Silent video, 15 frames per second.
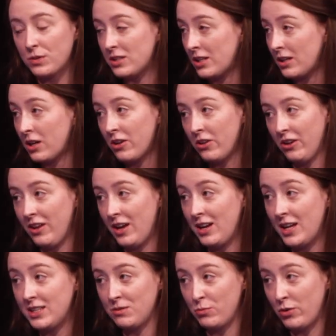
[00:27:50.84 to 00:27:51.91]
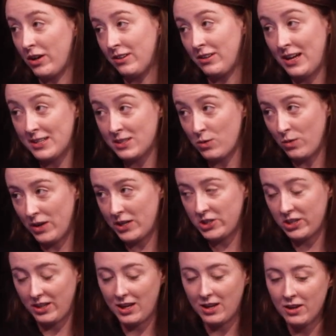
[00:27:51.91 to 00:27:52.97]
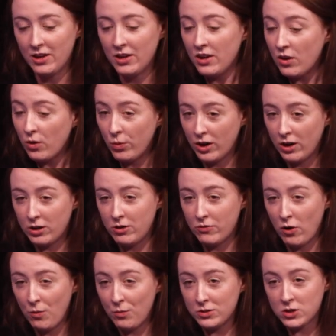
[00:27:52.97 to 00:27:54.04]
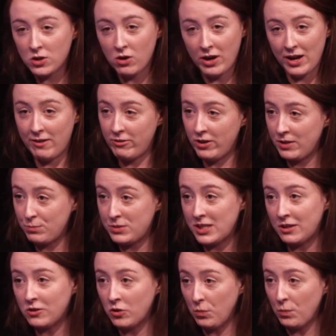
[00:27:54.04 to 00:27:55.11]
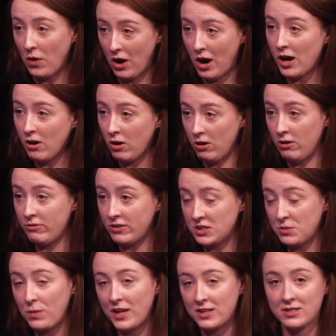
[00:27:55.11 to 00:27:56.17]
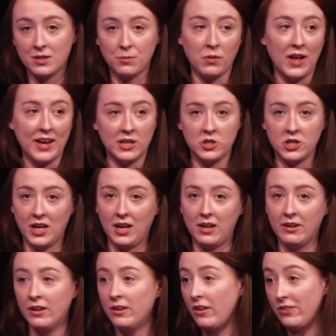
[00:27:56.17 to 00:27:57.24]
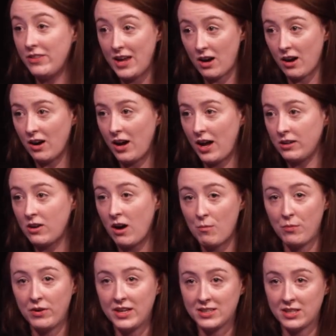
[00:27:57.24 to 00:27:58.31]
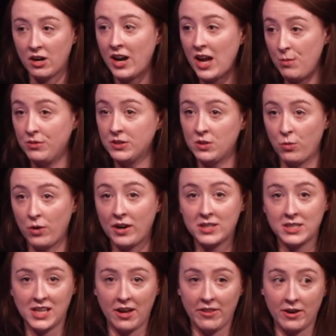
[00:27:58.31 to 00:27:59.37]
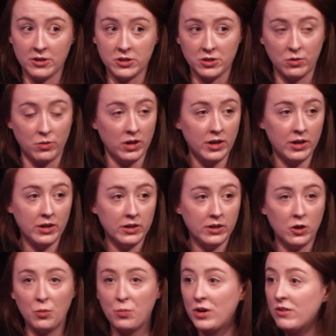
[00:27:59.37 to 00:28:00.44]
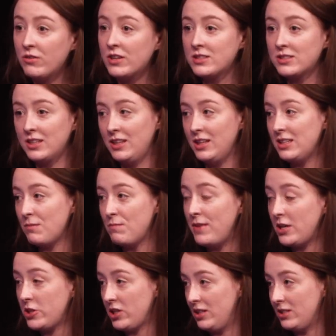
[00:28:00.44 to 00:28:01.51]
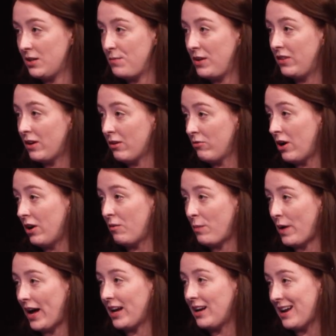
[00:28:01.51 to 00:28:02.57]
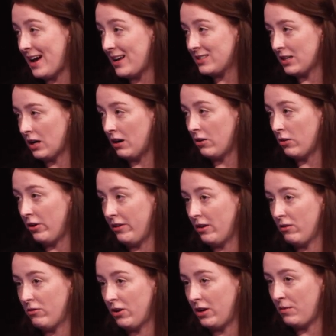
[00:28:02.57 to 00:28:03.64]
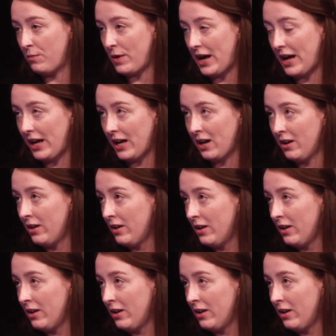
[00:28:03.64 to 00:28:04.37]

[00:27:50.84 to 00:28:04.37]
particularly in Edinburgh and Glasgow actually, where you've almost got every single part of a space supply chain there and companies that are able to work together. So, previously these missions, I mean, they're run by NASA or they're run by,